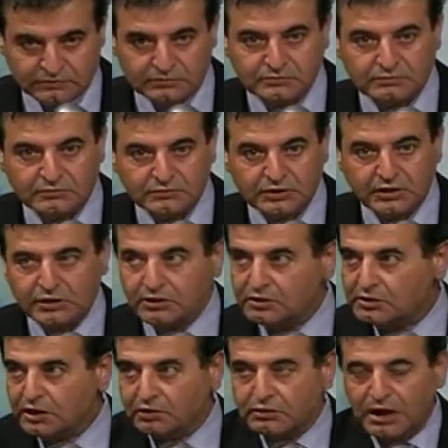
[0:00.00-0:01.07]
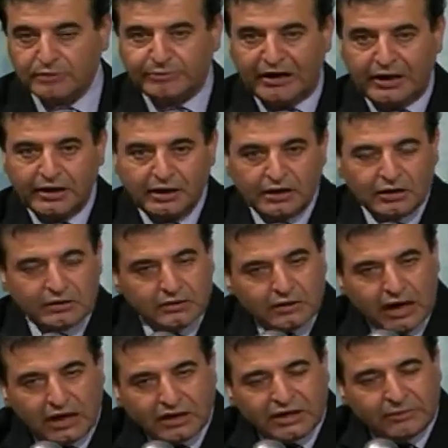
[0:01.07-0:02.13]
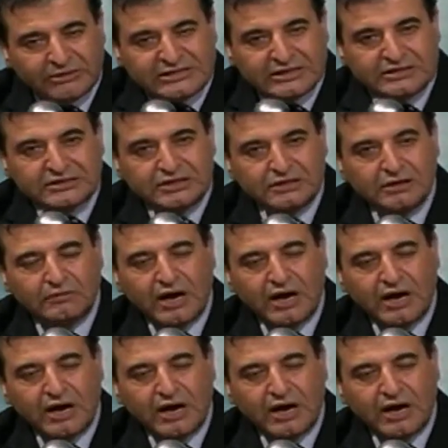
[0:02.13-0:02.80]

That rabbi, how come is he still a rabbi?